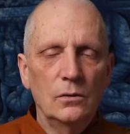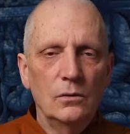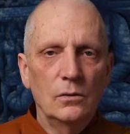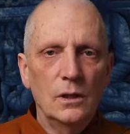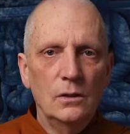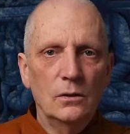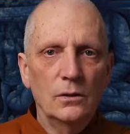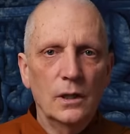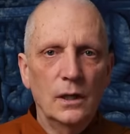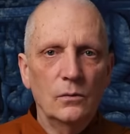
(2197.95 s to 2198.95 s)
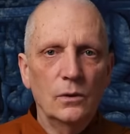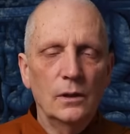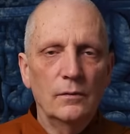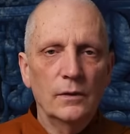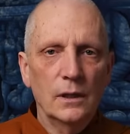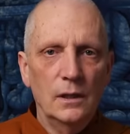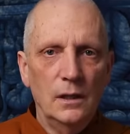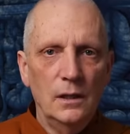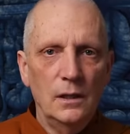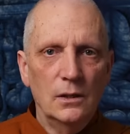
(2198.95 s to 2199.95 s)
you need to look at it with loving
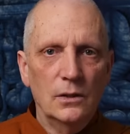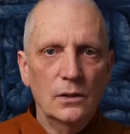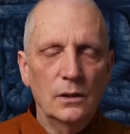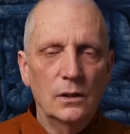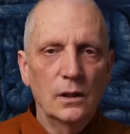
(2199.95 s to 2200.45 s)
kindness,